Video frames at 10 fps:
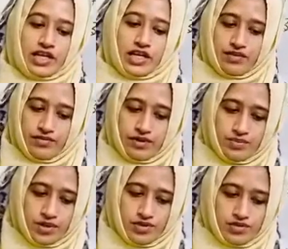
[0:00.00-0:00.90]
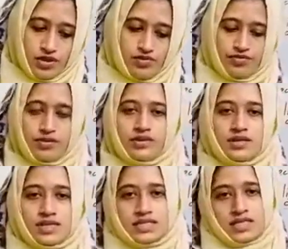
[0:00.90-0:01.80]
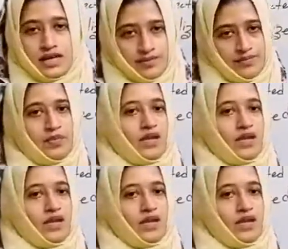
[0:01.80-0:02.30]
a given period of time.